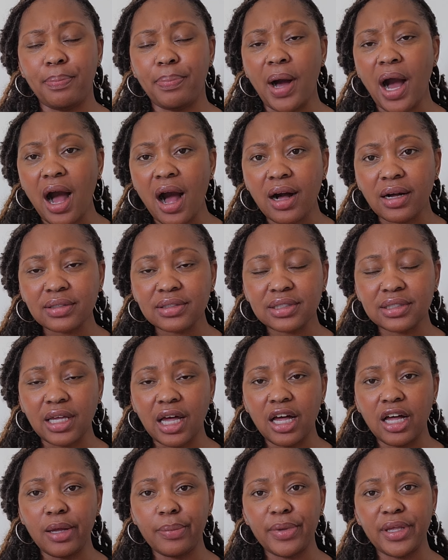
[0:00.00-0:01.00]
box,
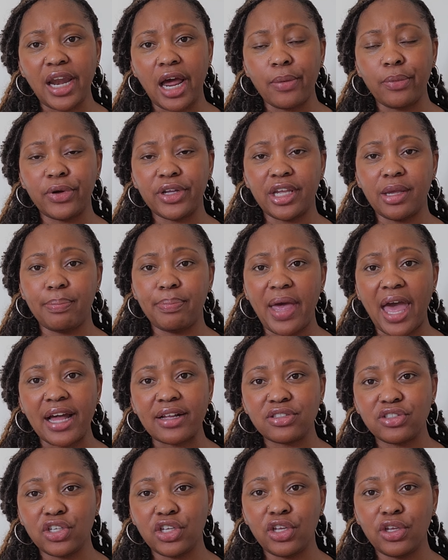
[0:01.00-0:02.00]
and I will get back
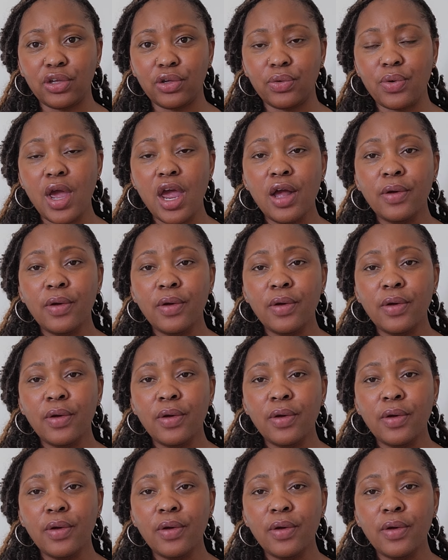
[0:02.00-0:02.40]
to you.